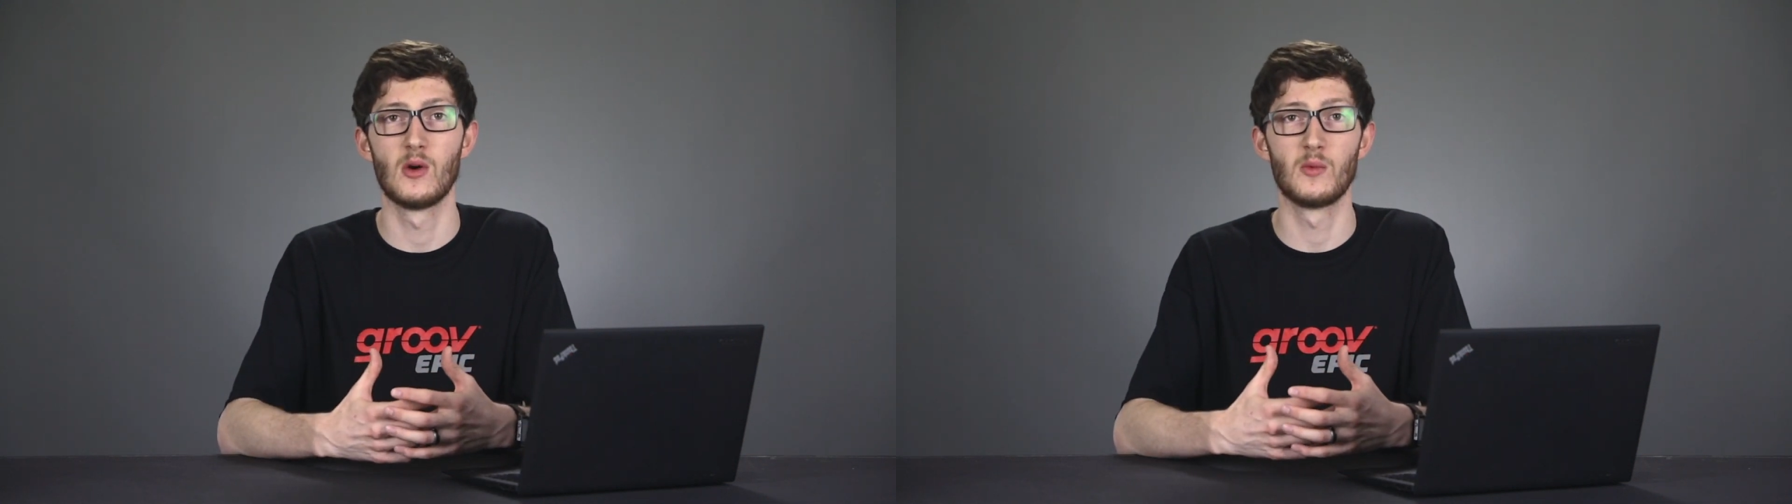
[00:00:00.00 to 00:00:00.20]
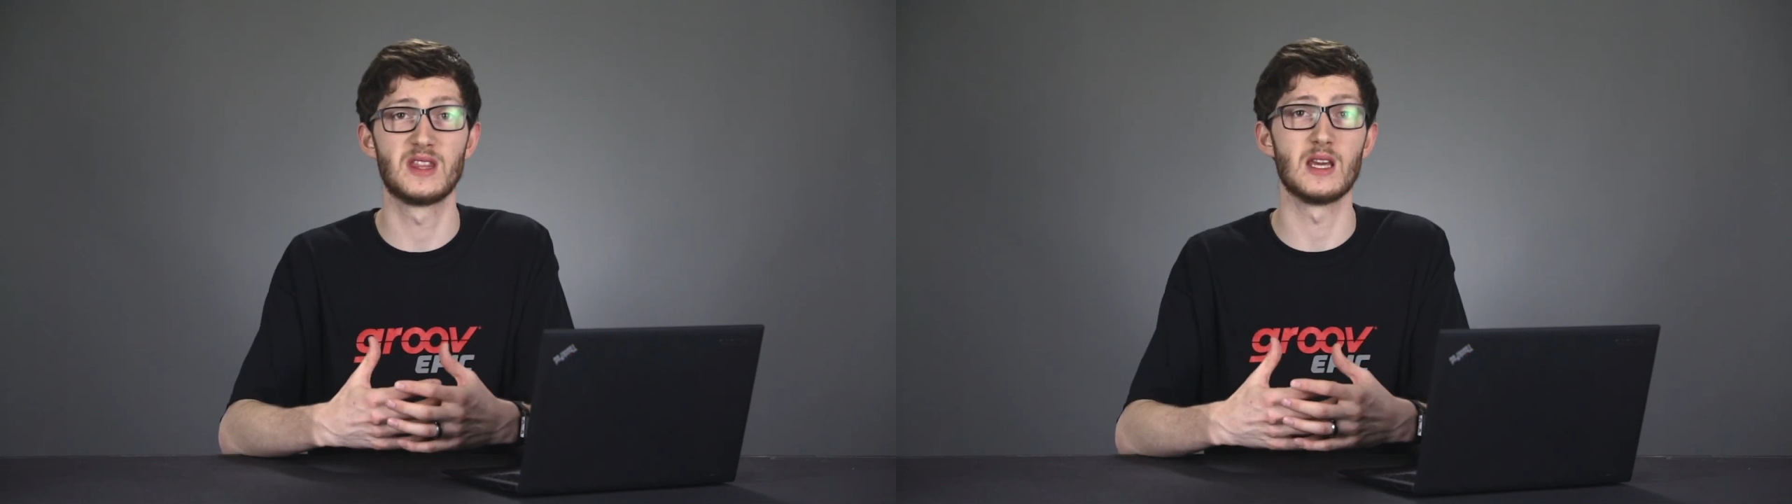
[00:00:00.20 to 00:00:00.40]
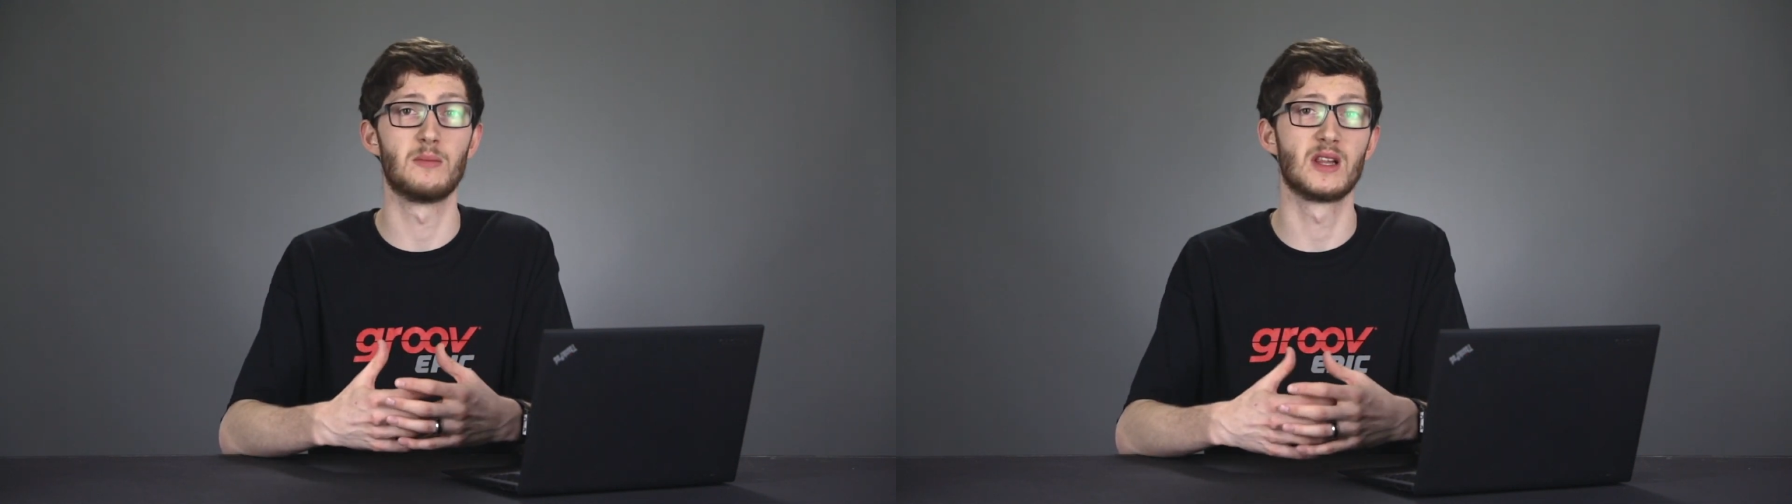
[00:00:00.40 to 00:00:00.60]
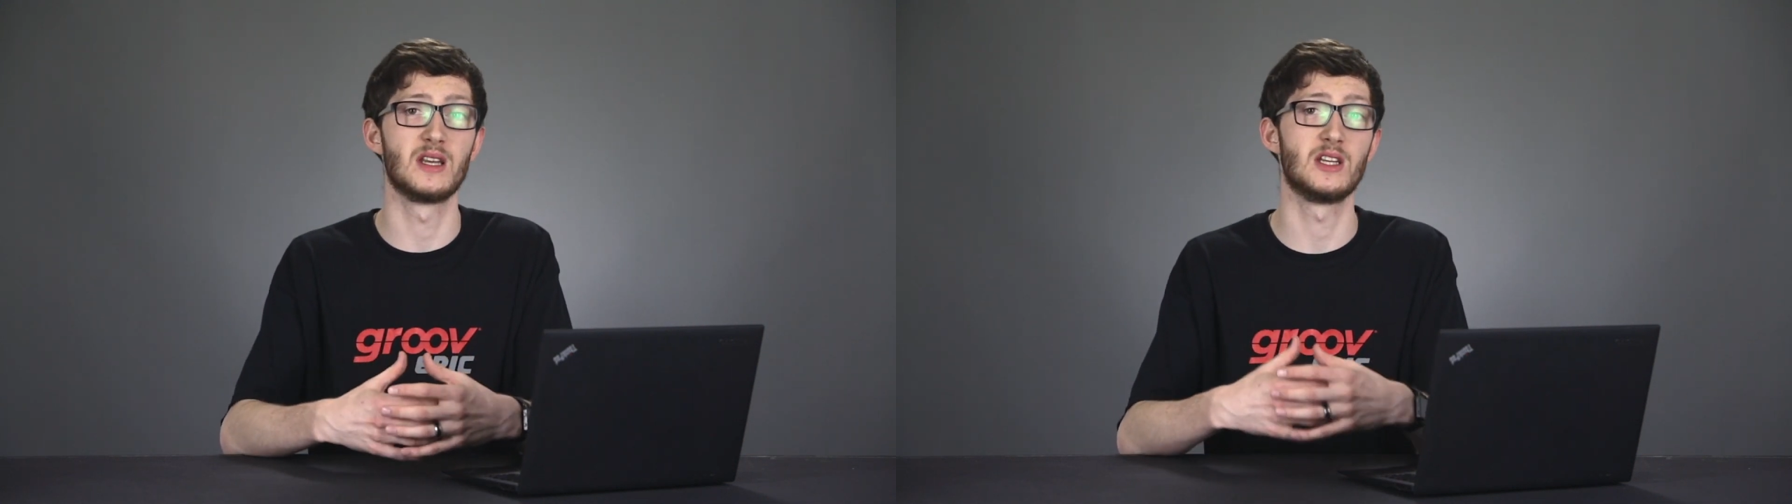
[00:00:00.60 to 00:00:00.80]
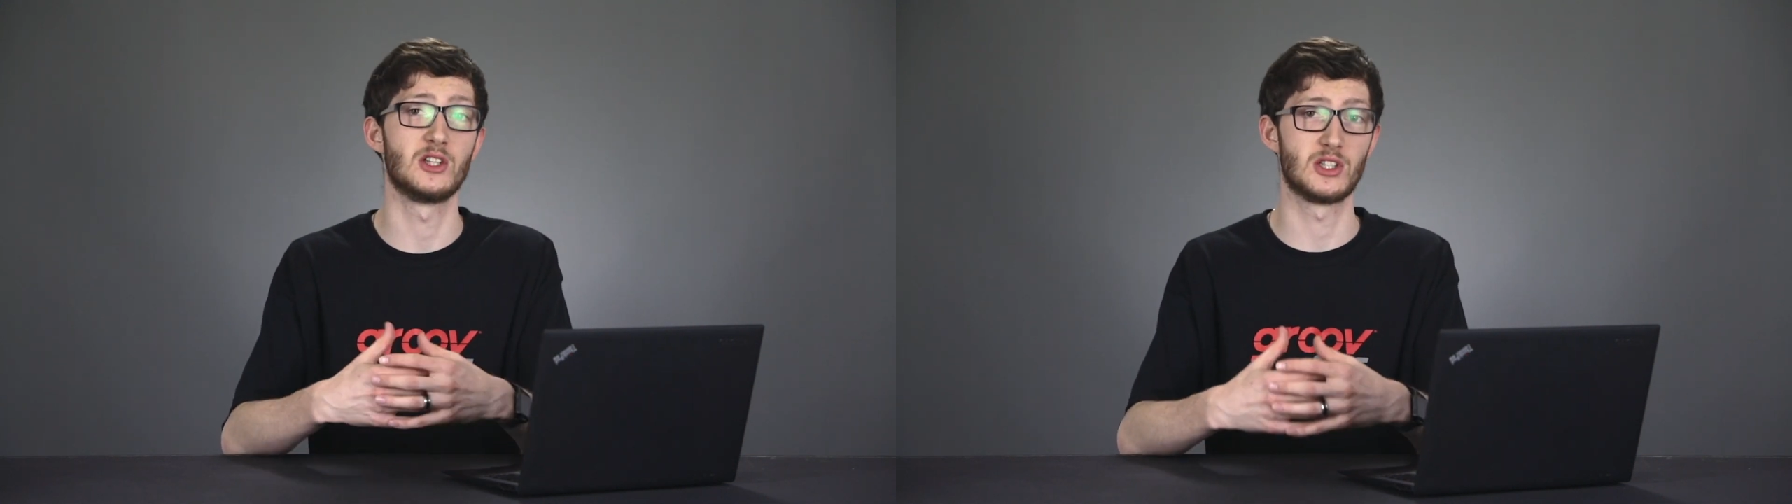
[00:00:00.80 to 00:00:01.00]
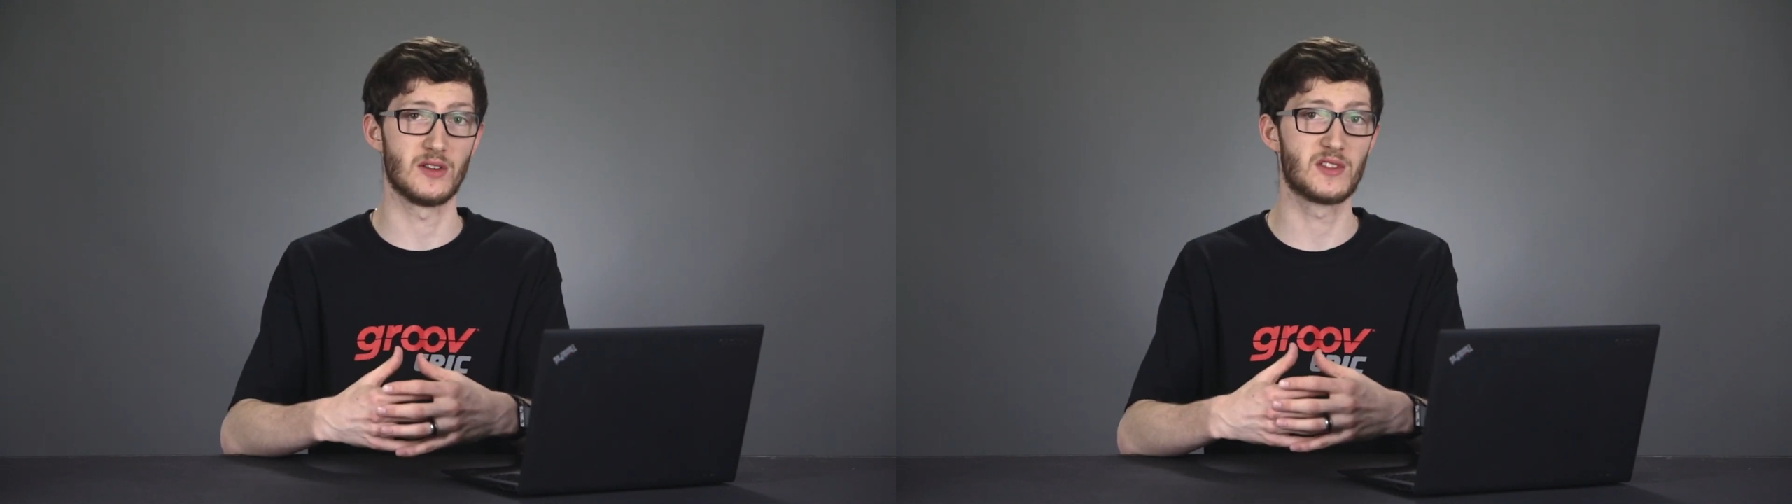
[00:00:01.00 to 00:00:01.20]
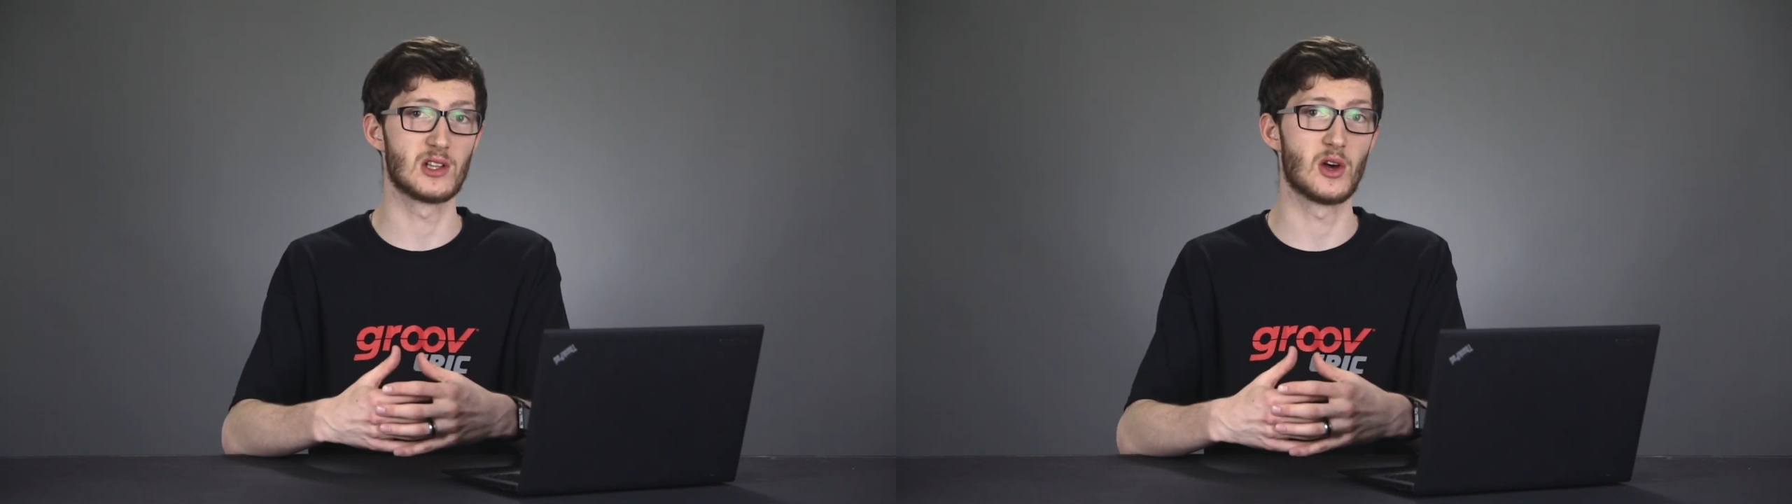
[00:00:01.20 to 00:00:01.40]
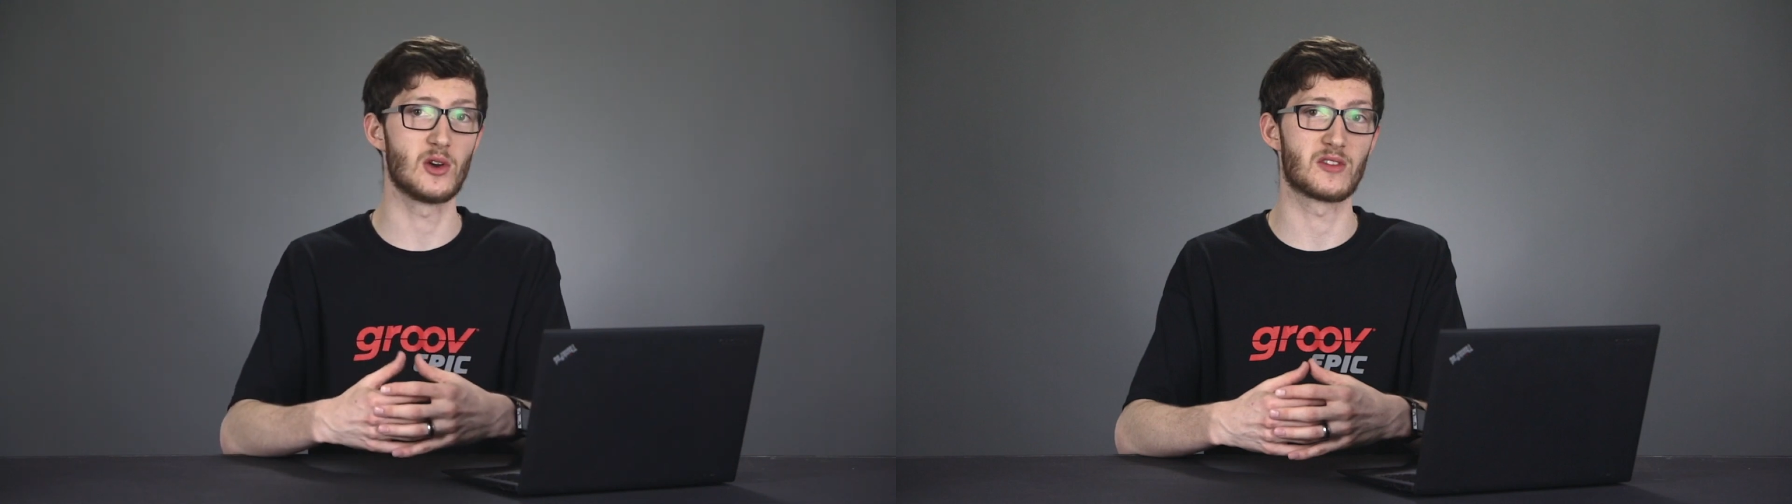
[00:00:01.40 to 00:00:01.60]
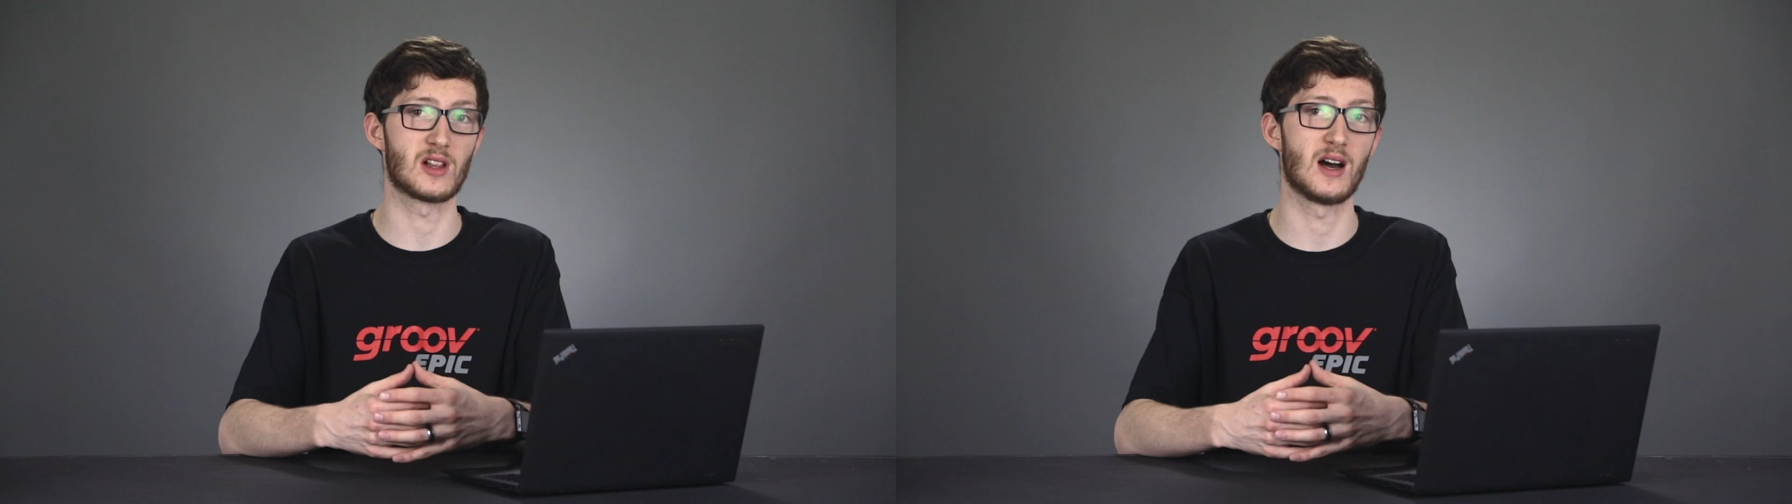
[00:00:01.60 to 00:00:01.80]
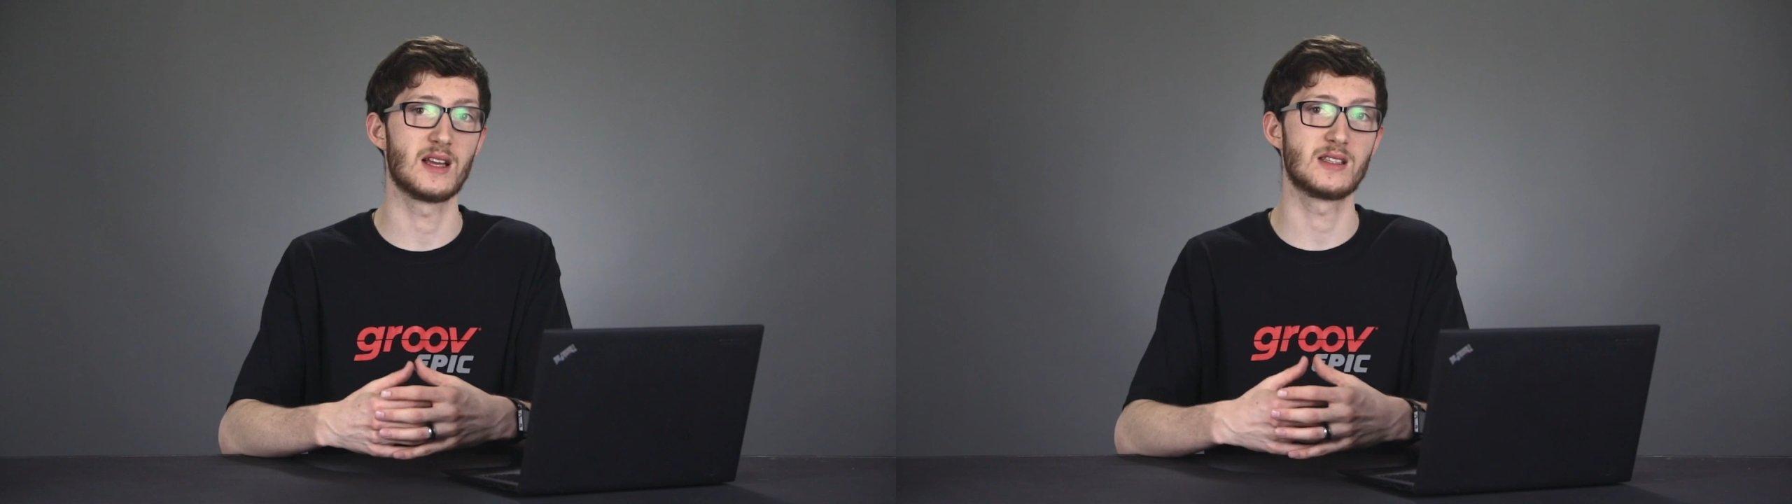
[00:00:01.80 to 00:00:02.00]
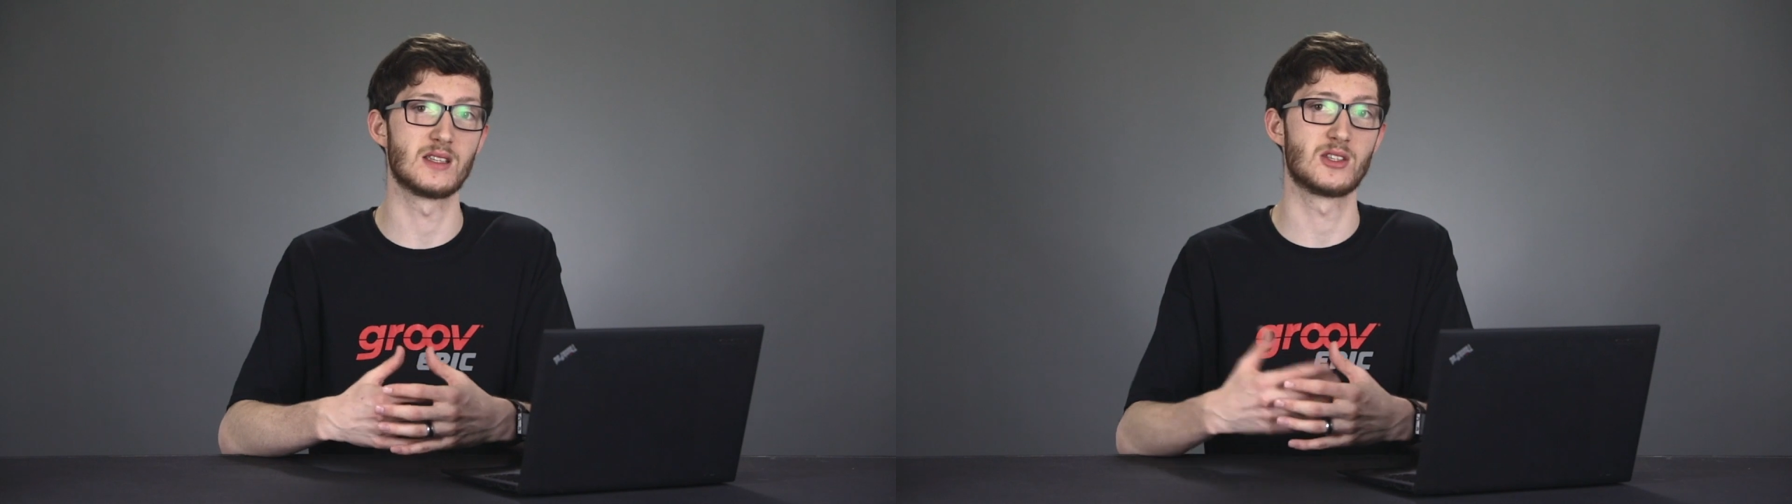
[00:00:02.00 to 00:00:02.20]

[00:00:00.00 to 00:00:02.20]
with the ability to shift the load of clients as